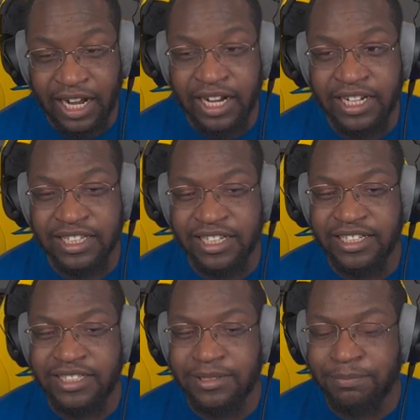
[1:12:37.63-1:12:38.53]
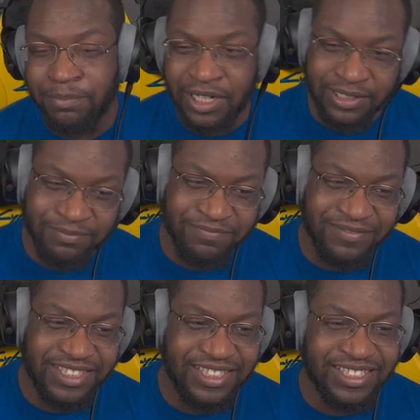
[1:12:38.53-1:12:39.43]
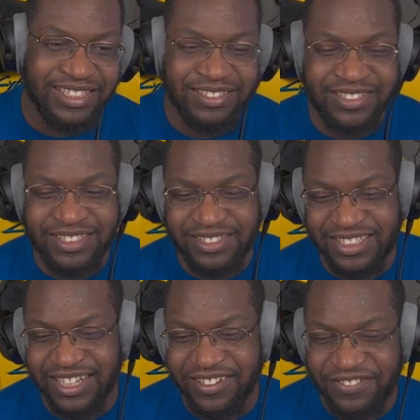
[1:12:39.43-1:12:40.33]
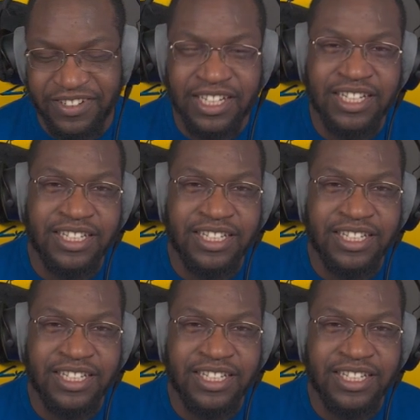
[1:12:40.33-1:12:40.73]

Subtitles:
I like bomb stuff.